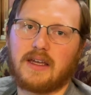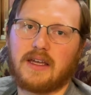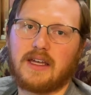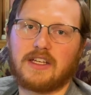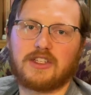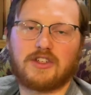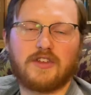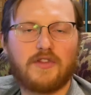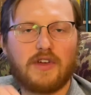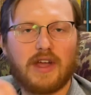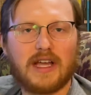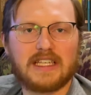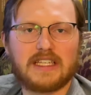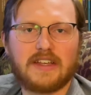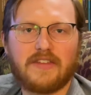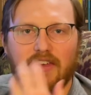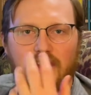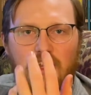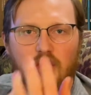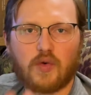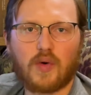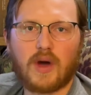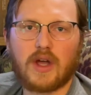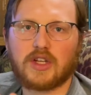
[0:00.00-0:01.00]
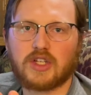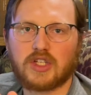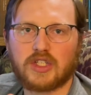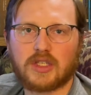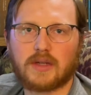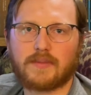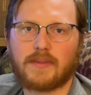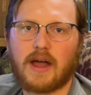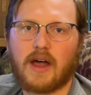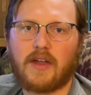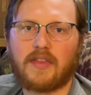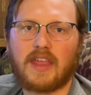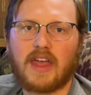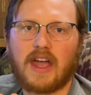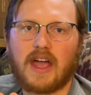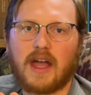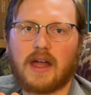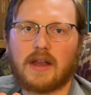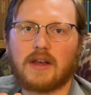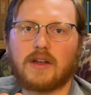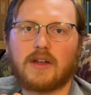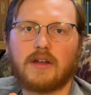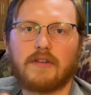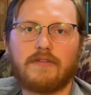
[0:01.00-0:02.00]
So if you guys have any questions about
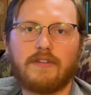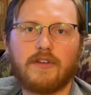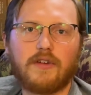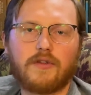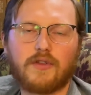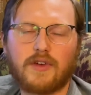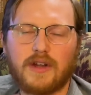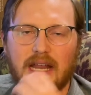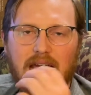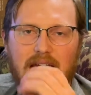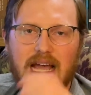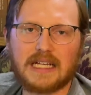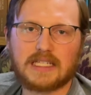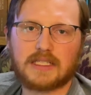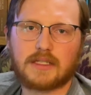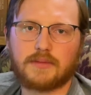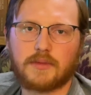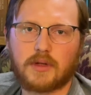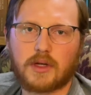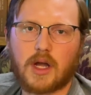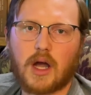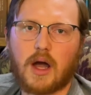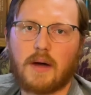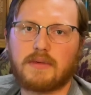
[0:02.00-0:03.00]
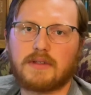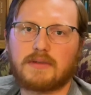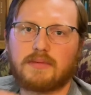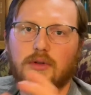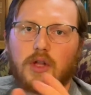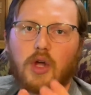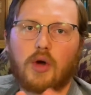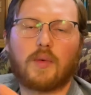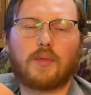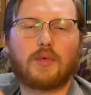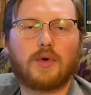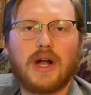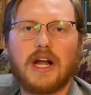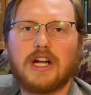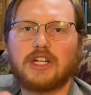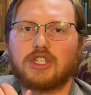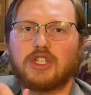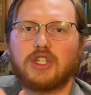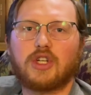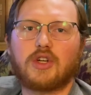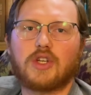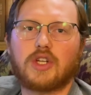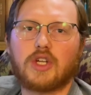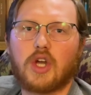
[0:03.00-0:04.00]
that, feel free to ask them in the comments below. And we're
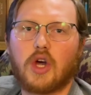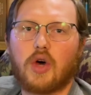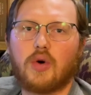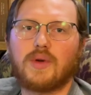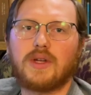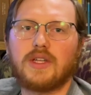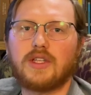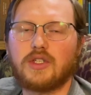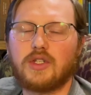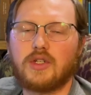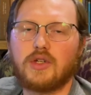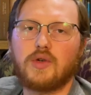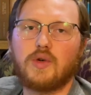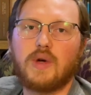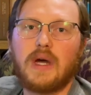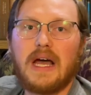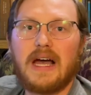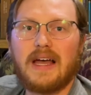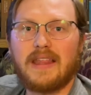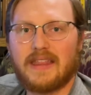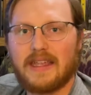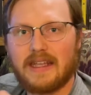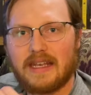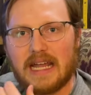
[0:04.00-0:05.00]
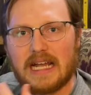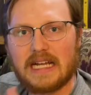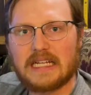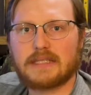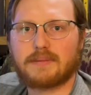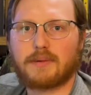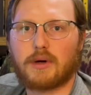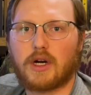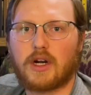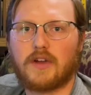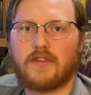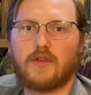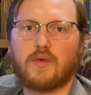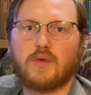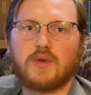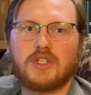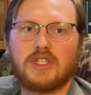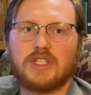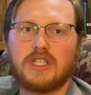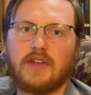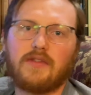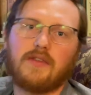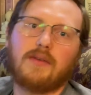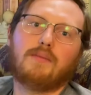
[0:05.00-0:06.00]
actually going to go into the next part of it, which
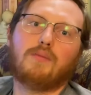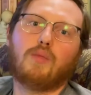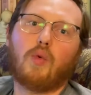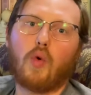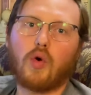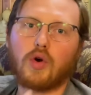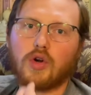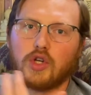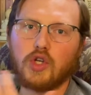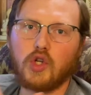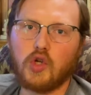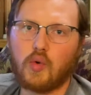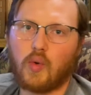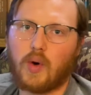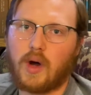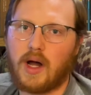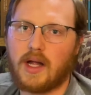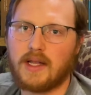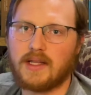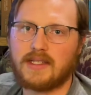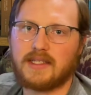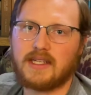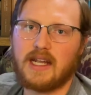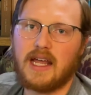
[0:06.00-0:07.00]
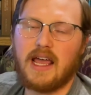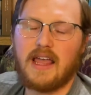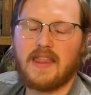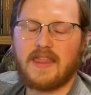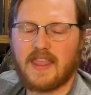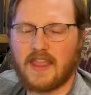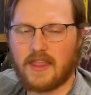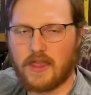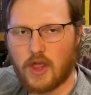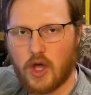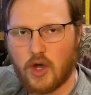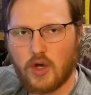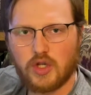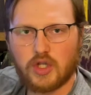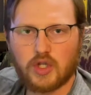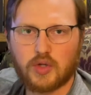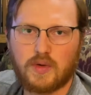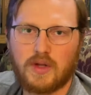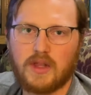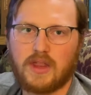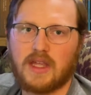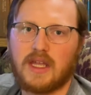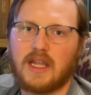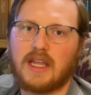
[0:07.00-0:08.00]
is even more nuanced than those
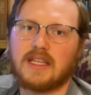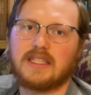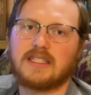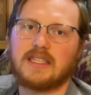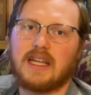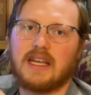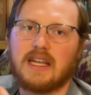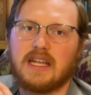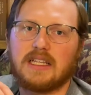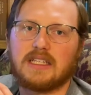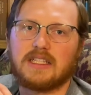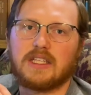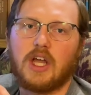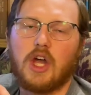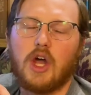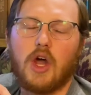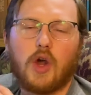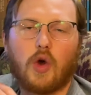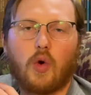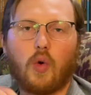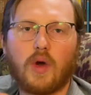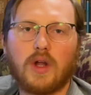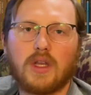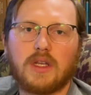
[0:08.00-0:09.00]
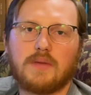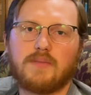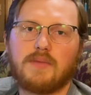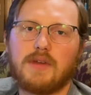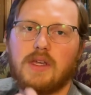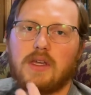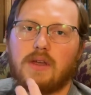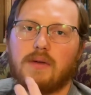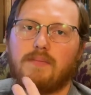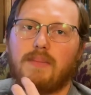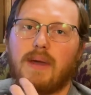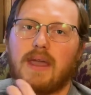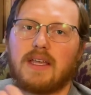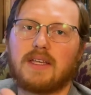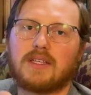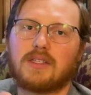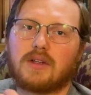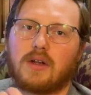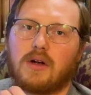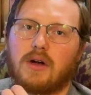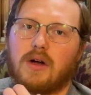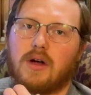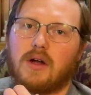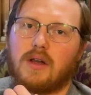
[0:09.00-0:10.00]
3 things, and it's going to be based
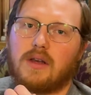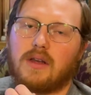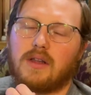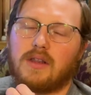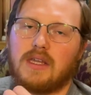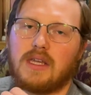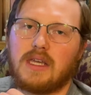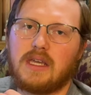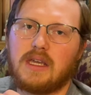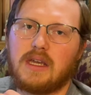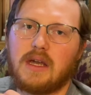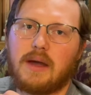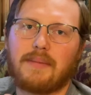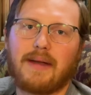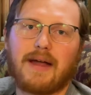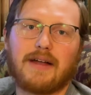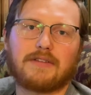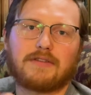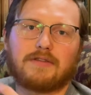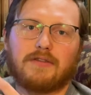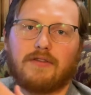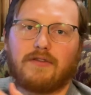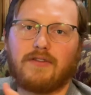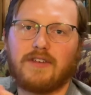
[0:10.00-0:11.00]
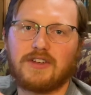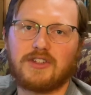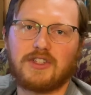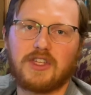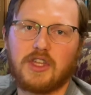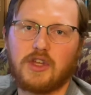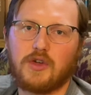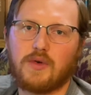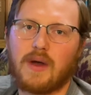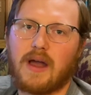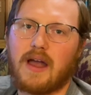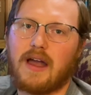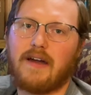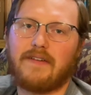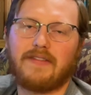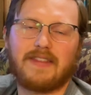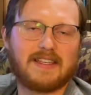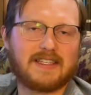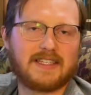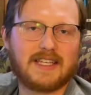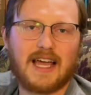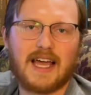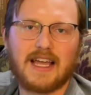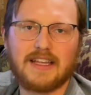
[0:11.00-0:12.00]
on the amount of fish that you have, the
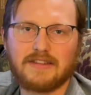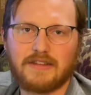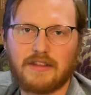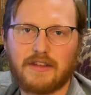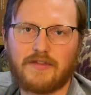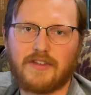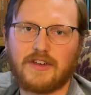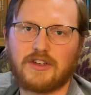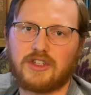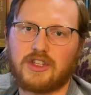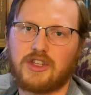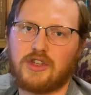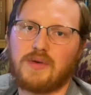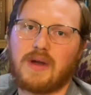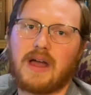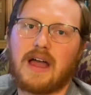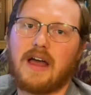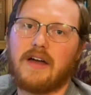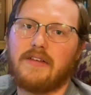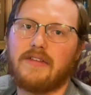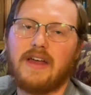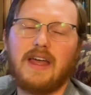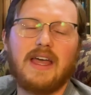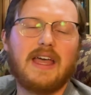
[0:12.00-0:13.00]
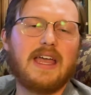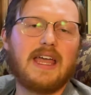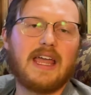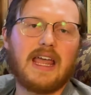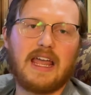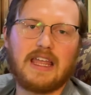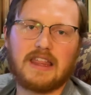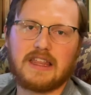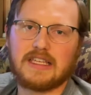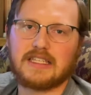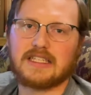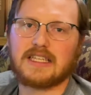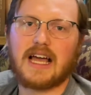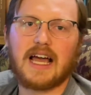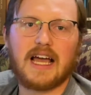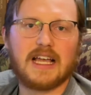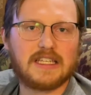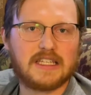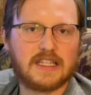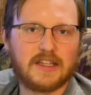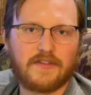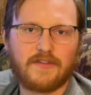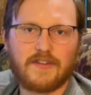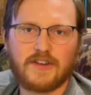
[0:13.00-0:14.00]
size of the fish that you have, and the
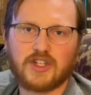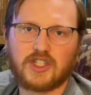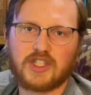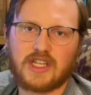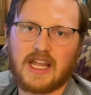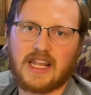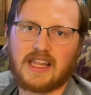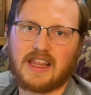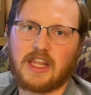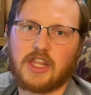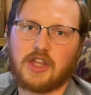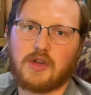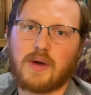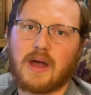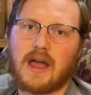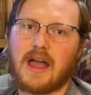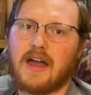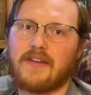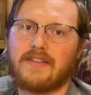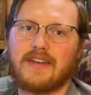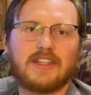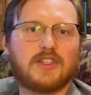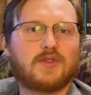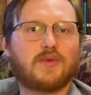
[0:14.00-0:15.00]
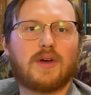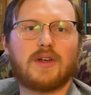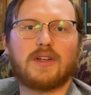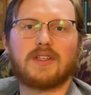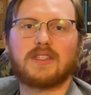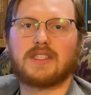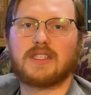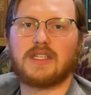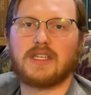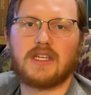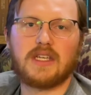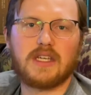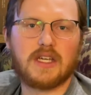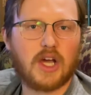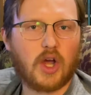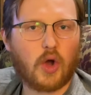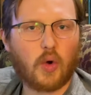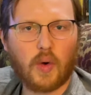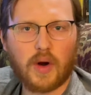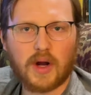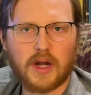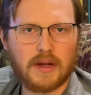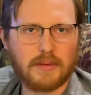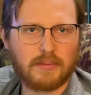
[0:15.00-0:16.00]
size of the fish tank that you have, as well as the
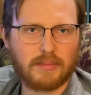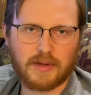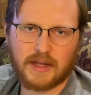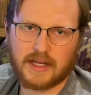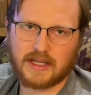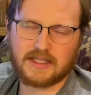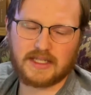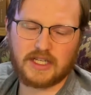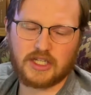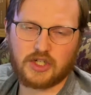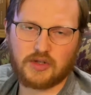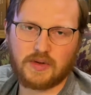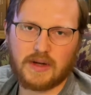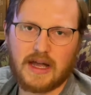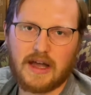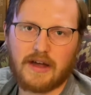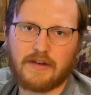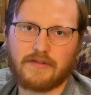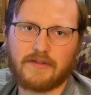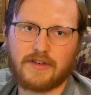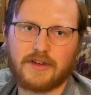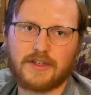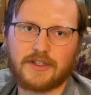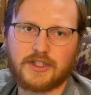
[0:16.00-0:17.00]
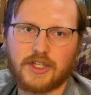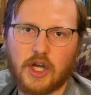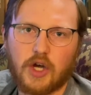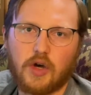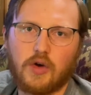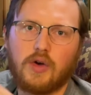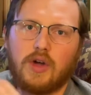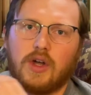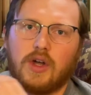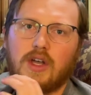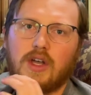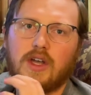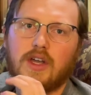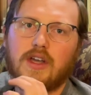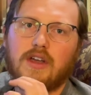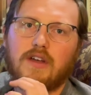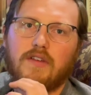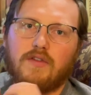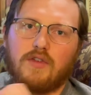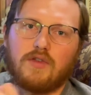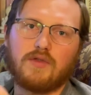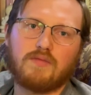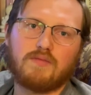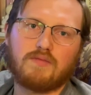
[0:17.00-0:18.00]
aquarium plants that you have. So
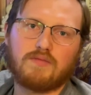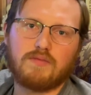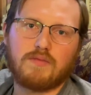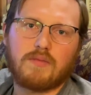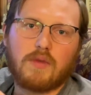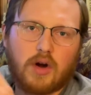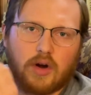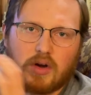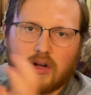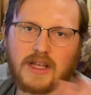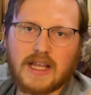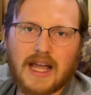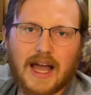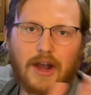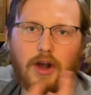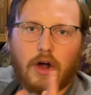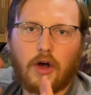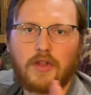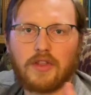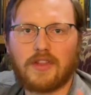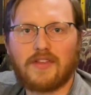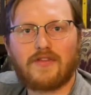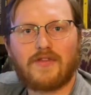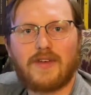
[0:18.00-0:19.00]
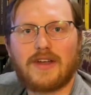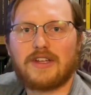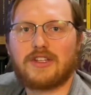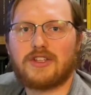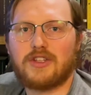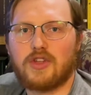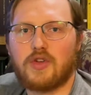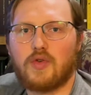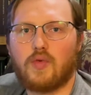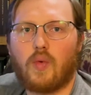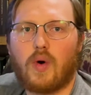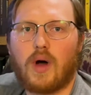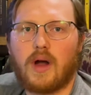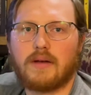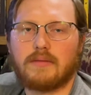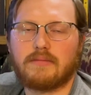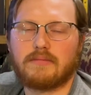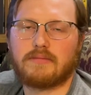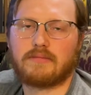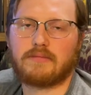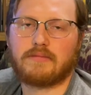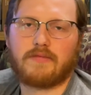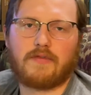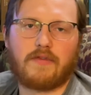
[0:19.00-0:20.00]
if you already got all the information you want,
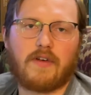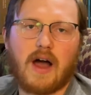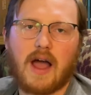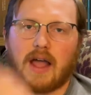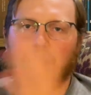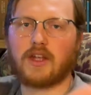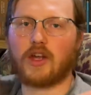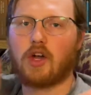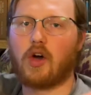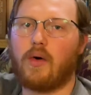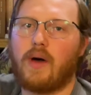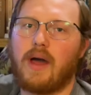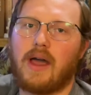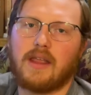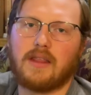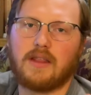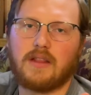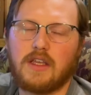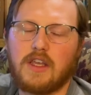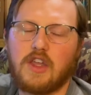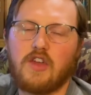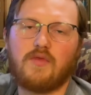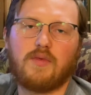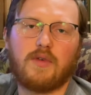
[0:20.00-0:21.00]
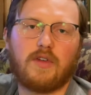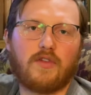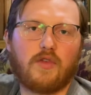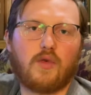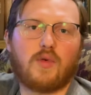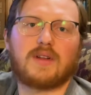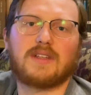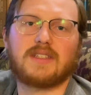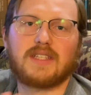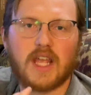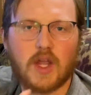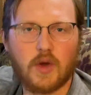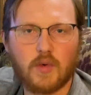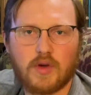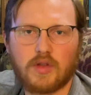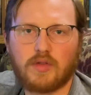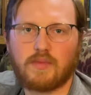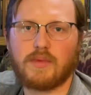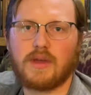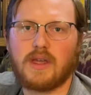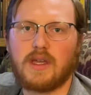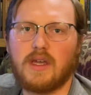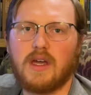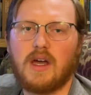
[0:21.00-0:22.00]
fine, go ahead, leave. But if you want to stay
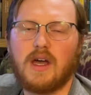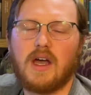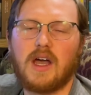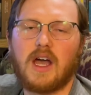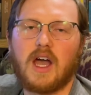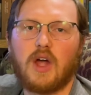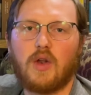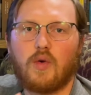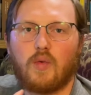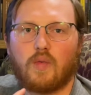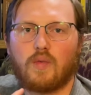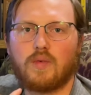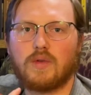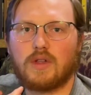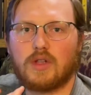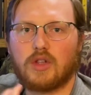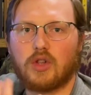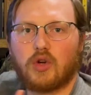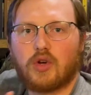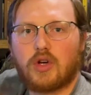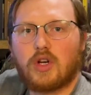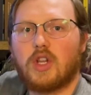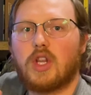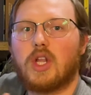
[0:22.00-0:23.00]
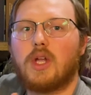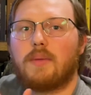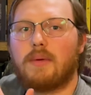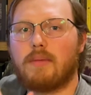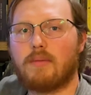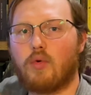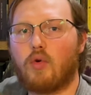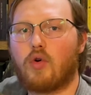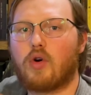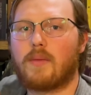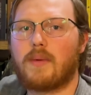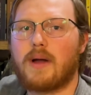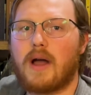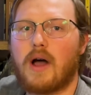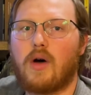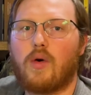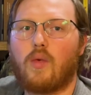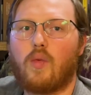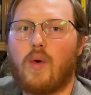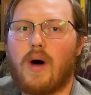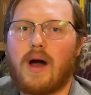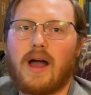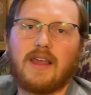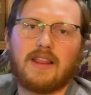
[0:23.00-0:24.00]
with me and learn a little bit more
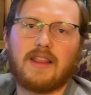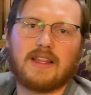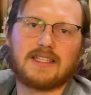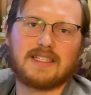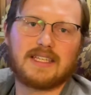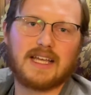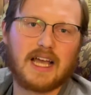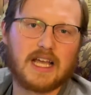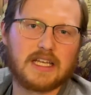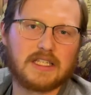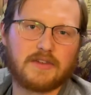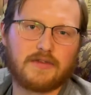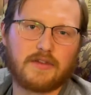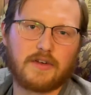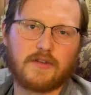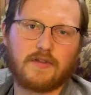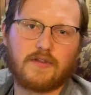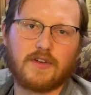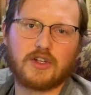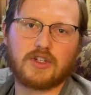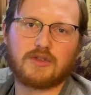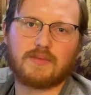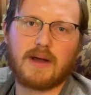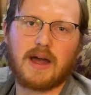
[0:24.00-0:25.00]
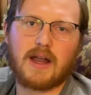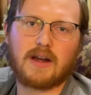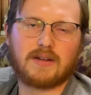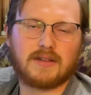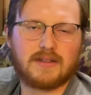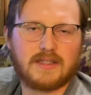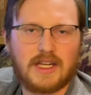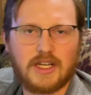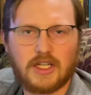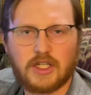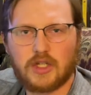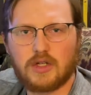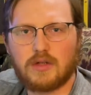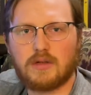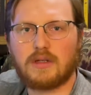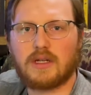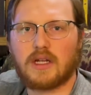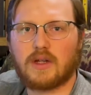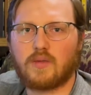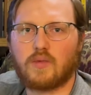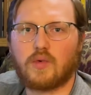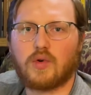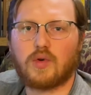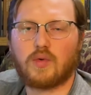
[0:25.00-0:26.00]
about why the size of your fish matter, stay tuned,
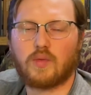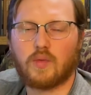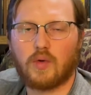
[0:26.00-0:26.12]
and we'll